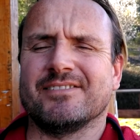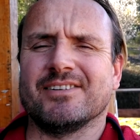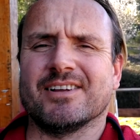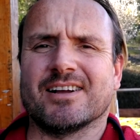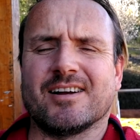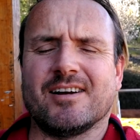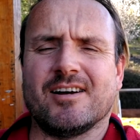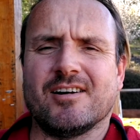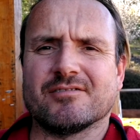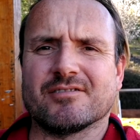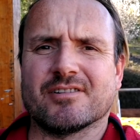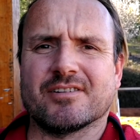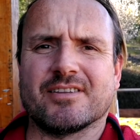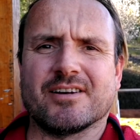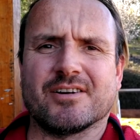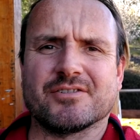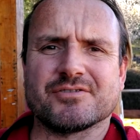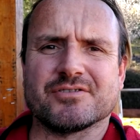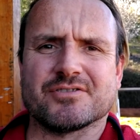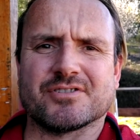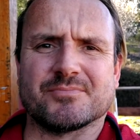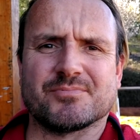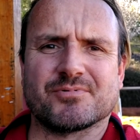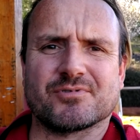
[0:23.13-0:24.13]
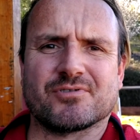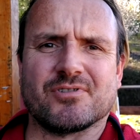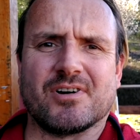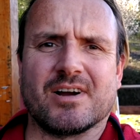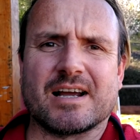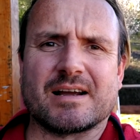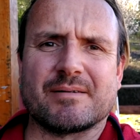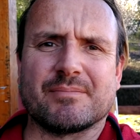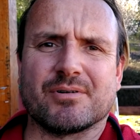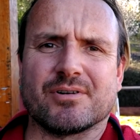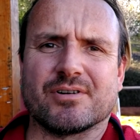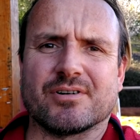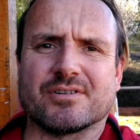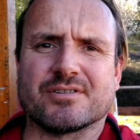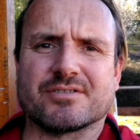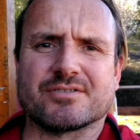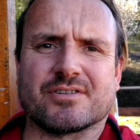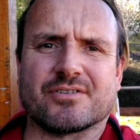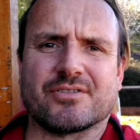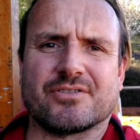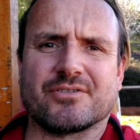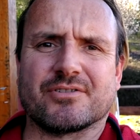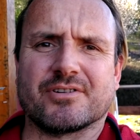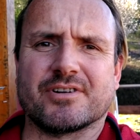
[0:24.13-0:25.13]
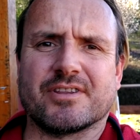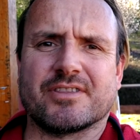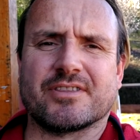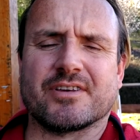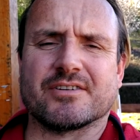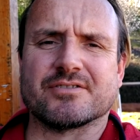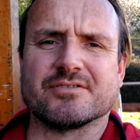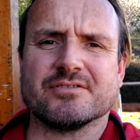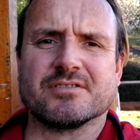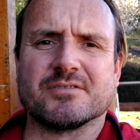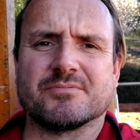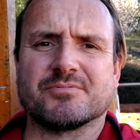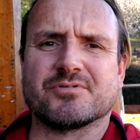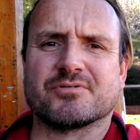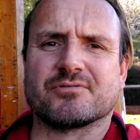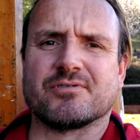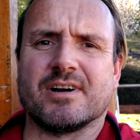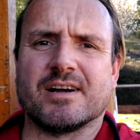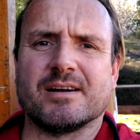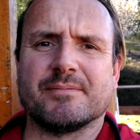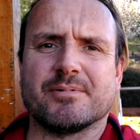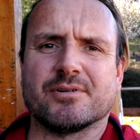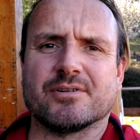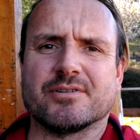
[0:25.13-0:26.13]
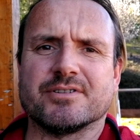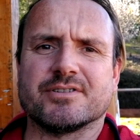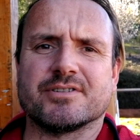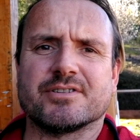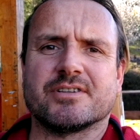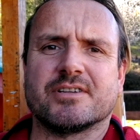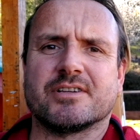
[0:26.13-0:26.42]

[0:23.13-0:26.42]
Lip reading: like 100,000 subscribers or 30,000 subscribers